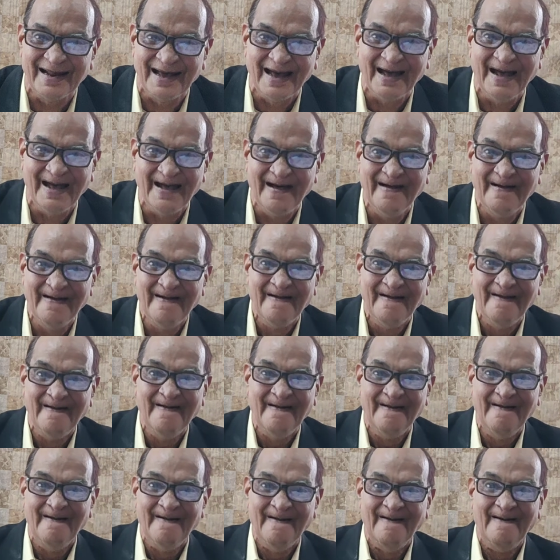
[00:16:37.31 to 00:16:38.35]
Huh?
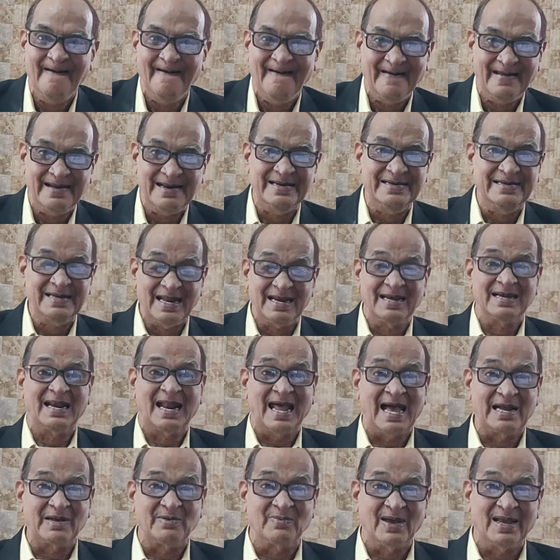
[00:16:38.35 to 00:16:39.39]
Indian
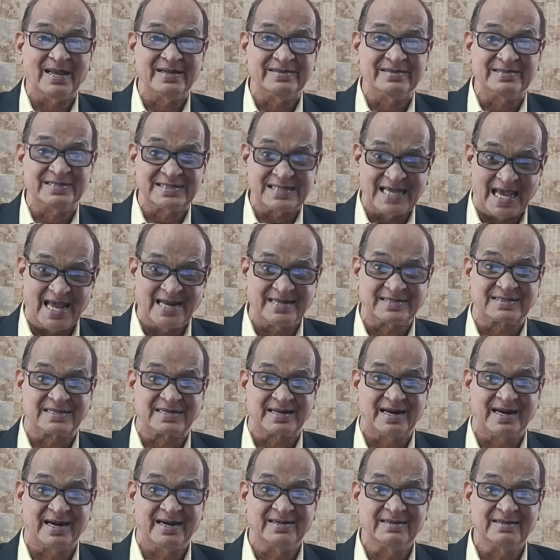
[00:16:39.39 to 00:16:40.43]
language,
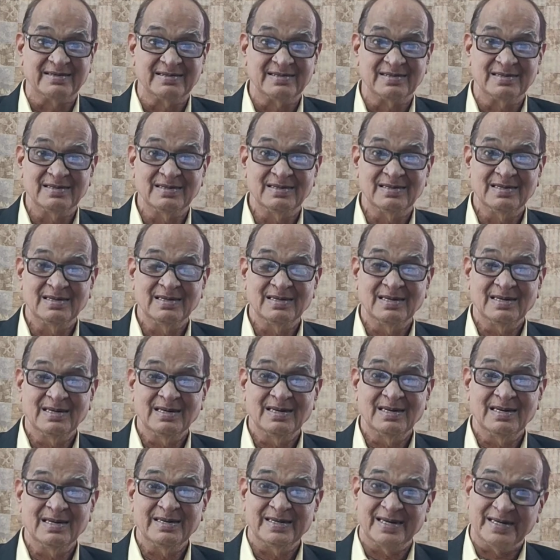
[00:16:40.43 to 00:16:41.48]
Sanskrit,
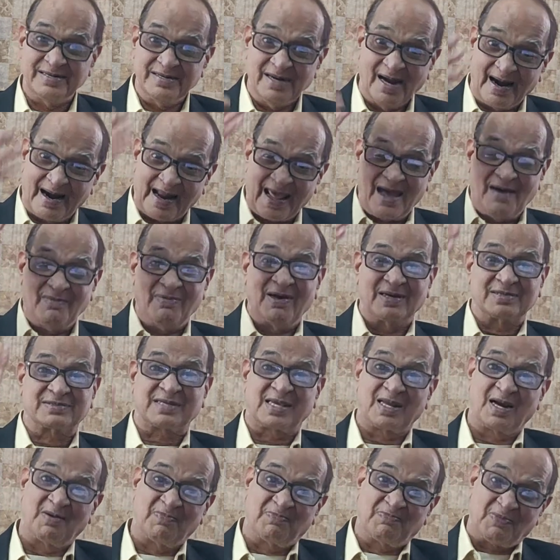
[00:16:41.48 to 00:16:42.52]
did not have a
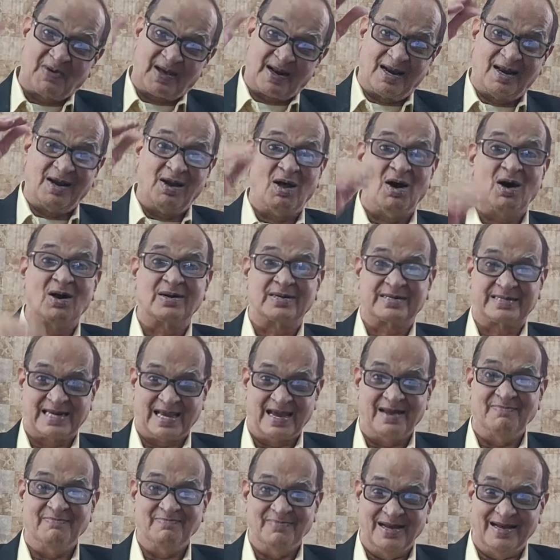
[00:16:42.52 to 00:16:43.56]
script for a long
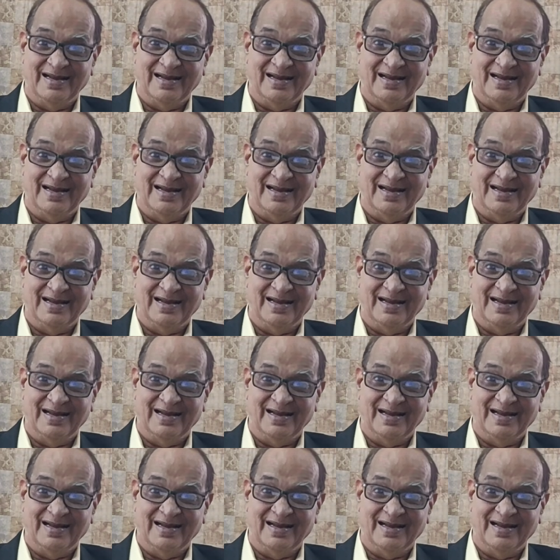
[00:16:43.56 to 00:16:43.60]
time.